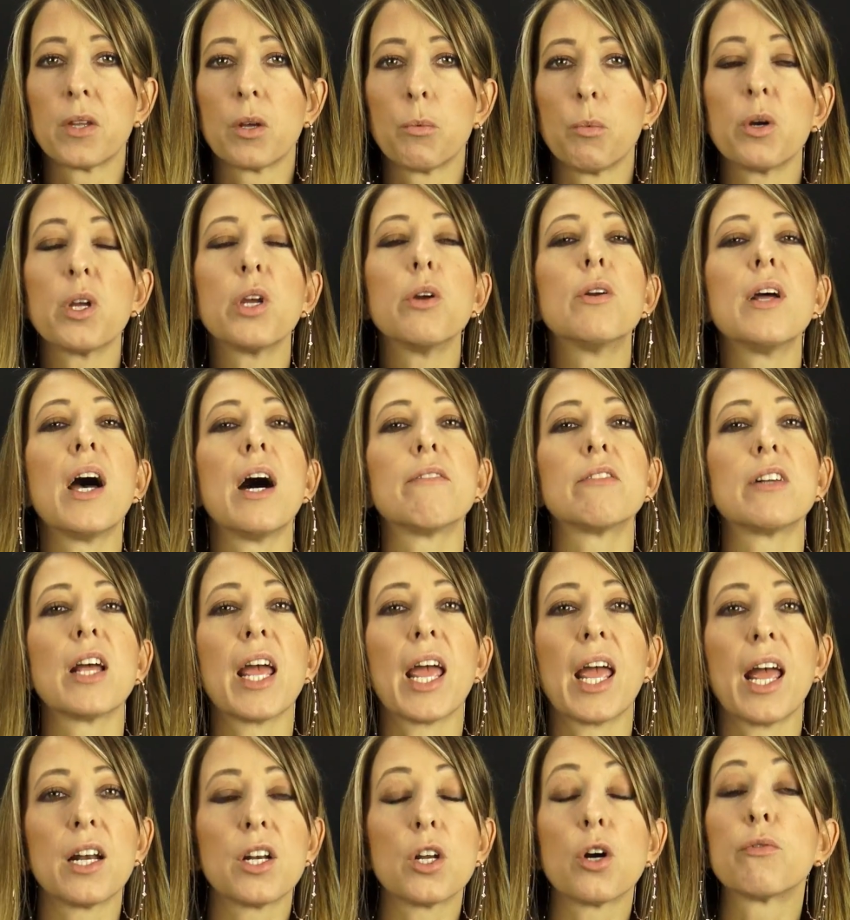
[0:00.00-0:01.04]
Well, you'd have to
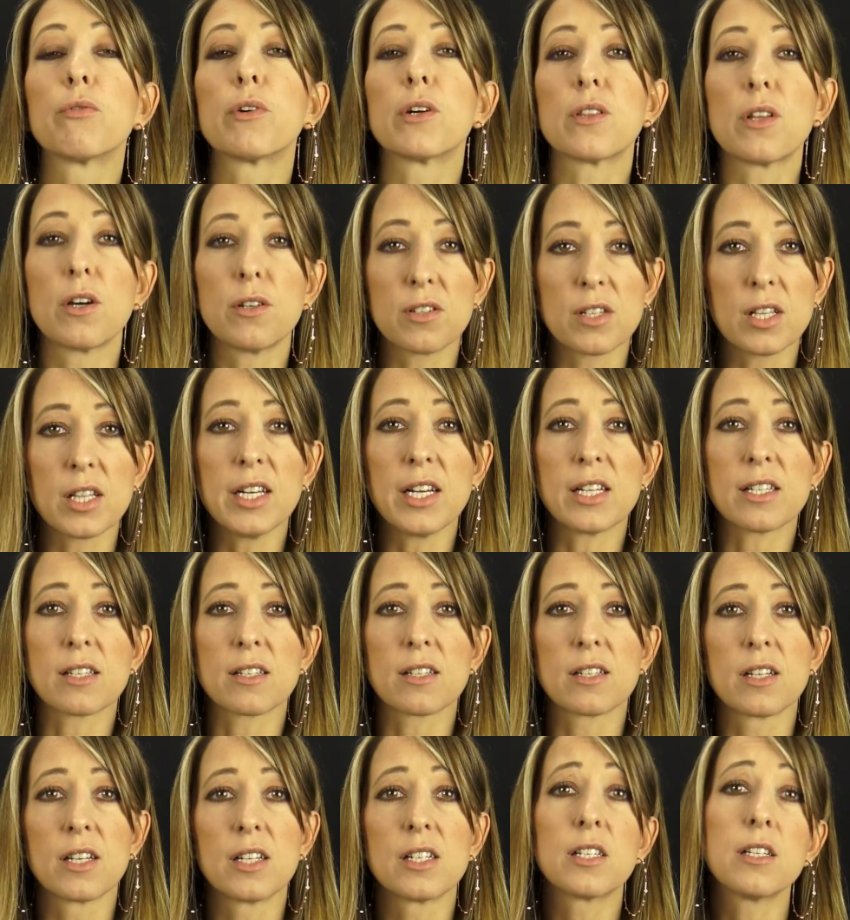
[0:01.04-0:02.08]
hand over those
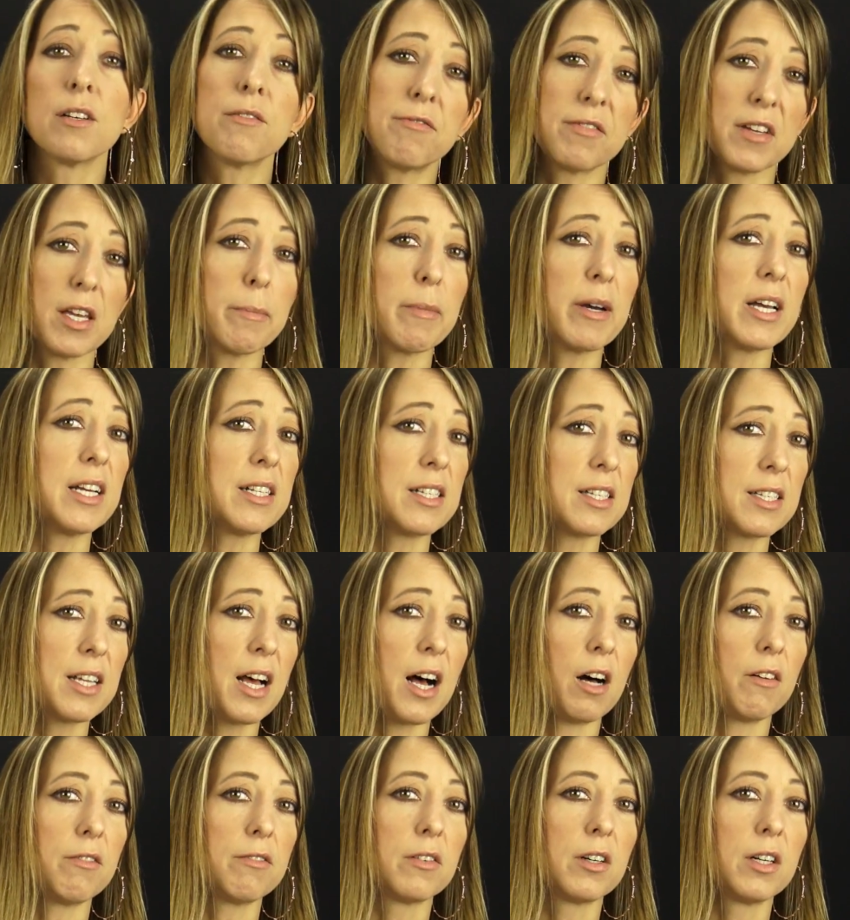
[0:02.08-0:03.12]
lists to FEMA
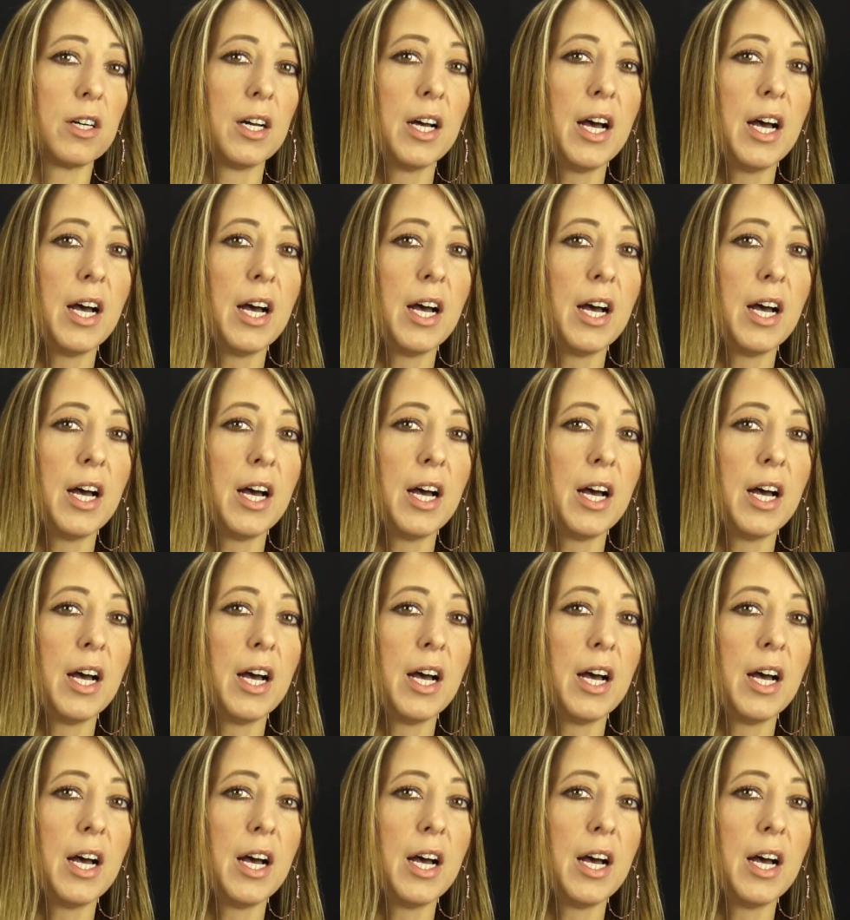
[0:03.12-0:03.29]
itself.